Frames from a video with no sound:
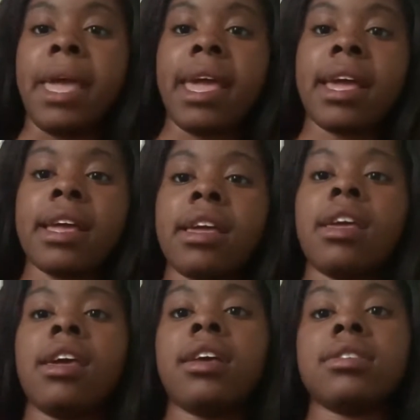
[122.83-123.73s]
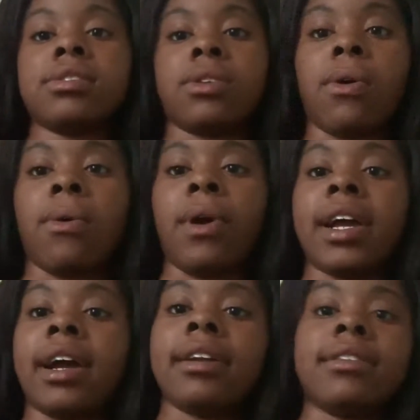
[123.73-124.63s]
big. So I
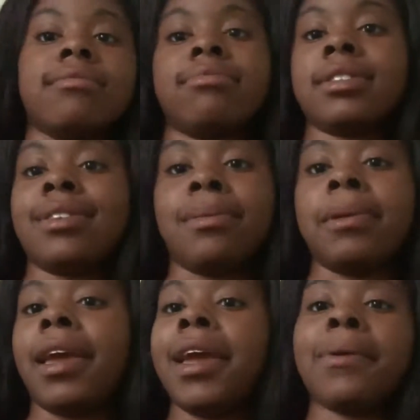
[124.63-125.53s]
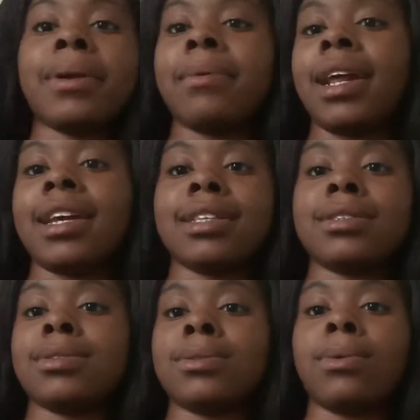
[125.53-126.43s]
kind of still be angry when I get
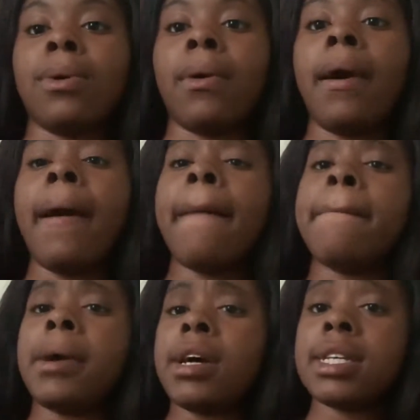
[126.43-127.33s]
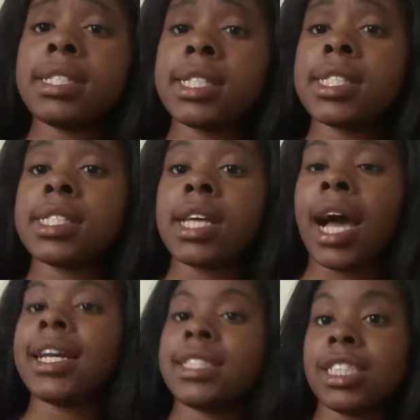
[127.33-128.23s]
to school. But
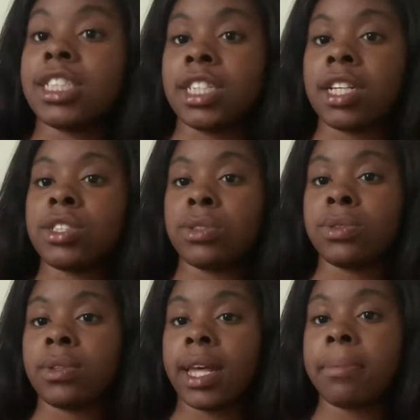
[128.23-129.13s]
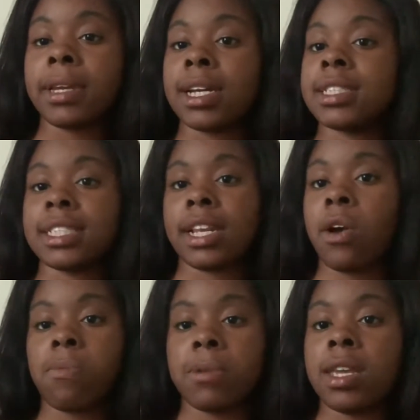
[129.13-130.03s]
I suggest you do that because it
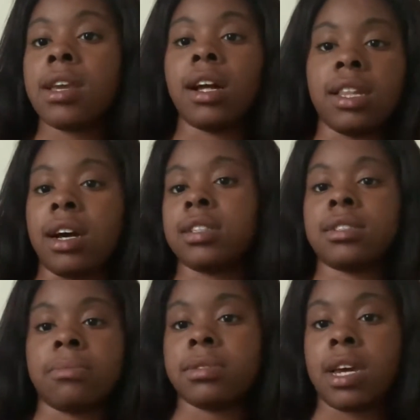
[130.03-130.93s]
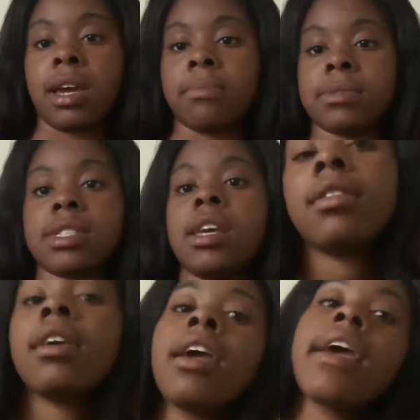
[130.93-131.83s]
helped me a lot sometimes.
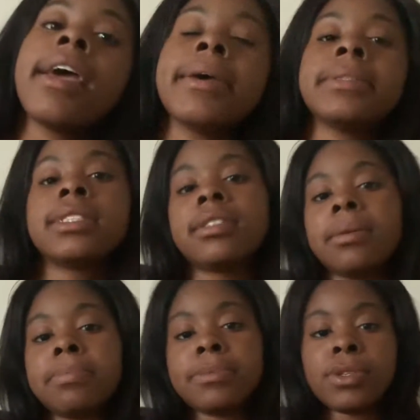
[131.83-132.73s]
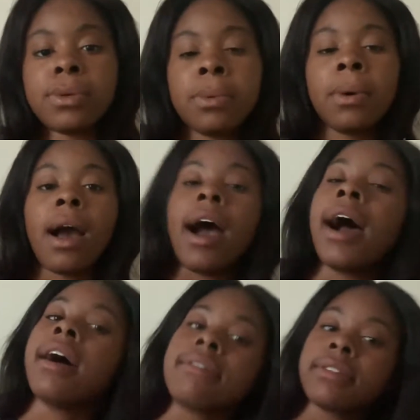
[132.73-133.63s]
Tip two,
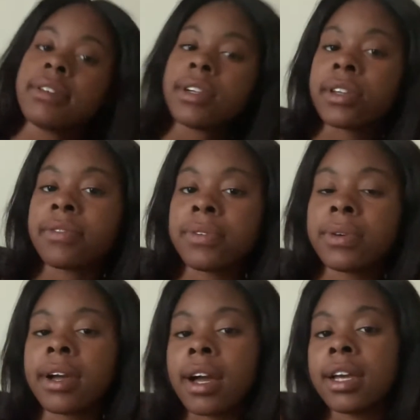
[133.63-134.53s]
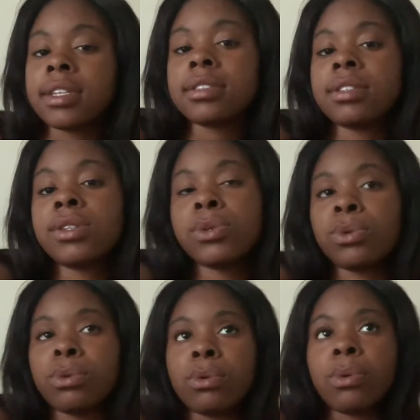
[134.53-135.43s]
I will give you guys
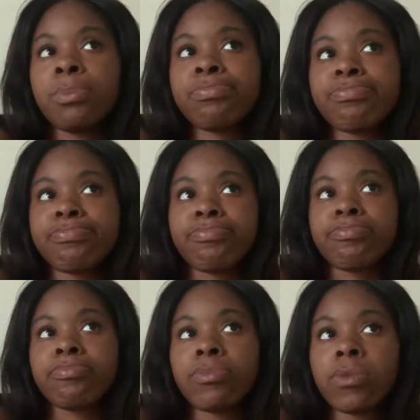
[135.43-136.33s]
to, hmm,